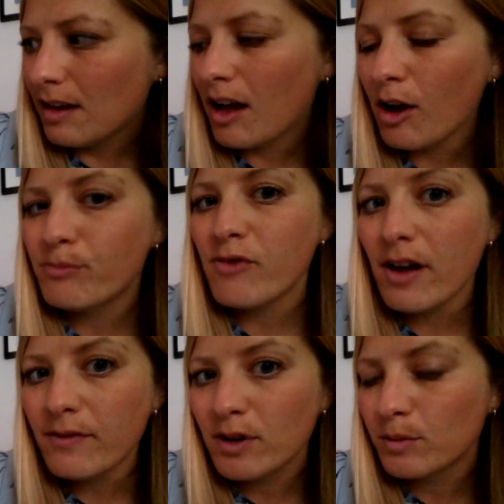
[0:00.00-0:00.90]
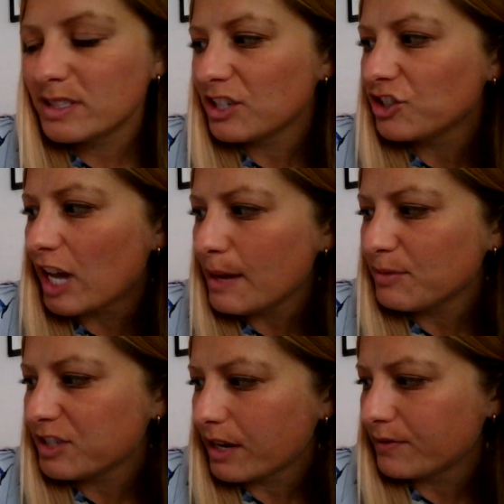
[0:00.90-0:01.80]
Our brother was a
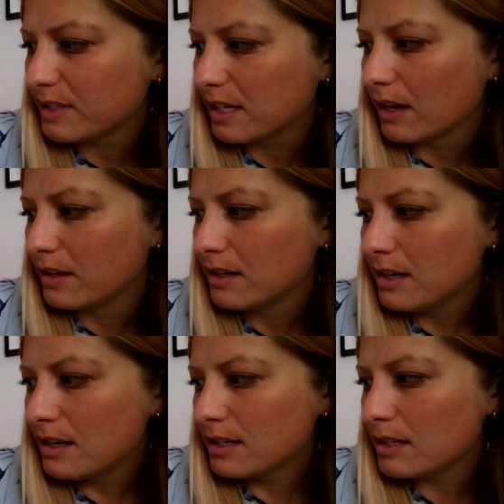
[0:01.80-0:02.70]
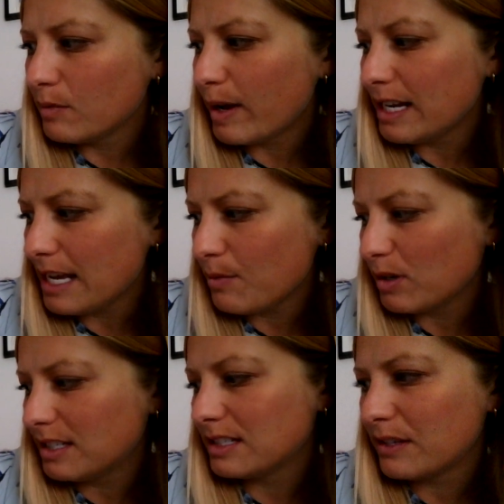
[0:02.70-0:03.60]
shapeshifter, so when he
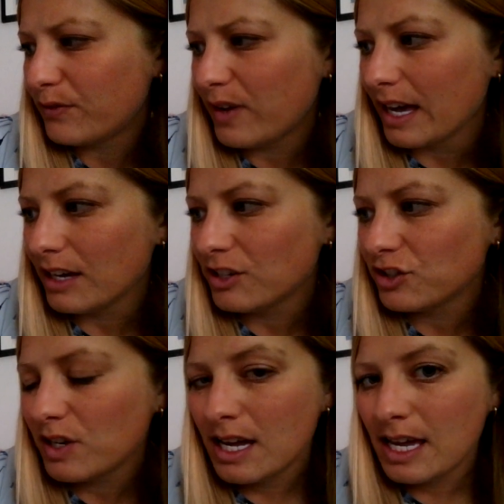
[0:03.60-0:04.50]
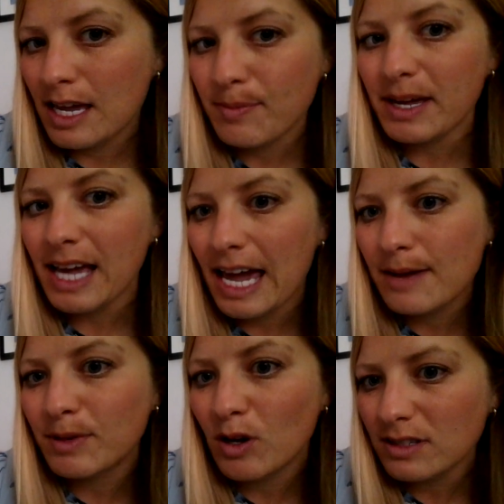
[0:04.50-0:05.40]
wanted to fish, he
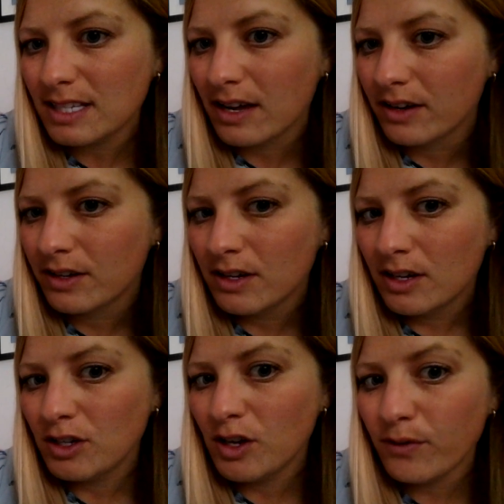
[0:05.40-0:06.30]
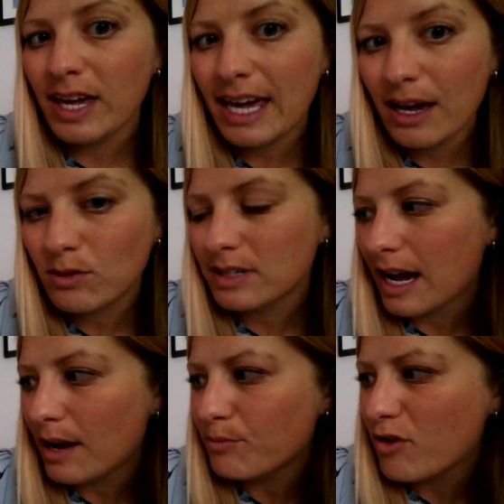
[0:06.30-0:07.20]
became an otter. You've killed
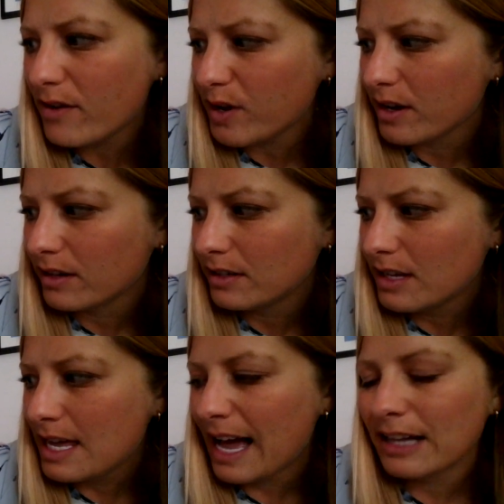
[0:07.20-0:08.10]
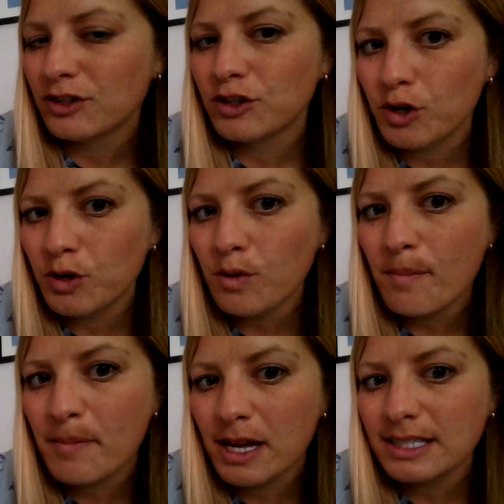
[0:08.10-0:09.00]
our brother, and you
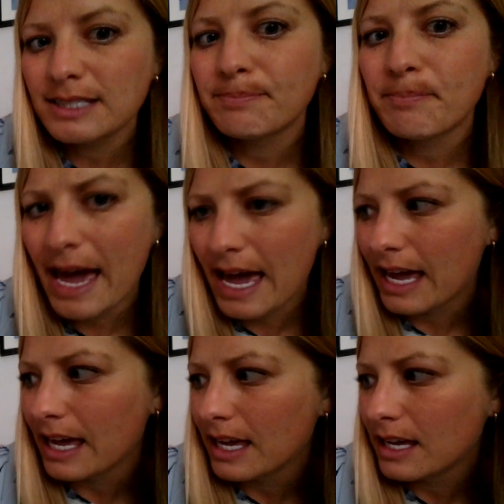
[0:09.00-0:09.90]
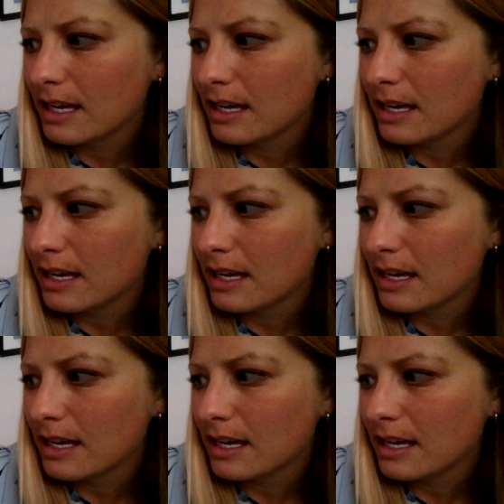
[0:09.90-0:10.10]
must pay."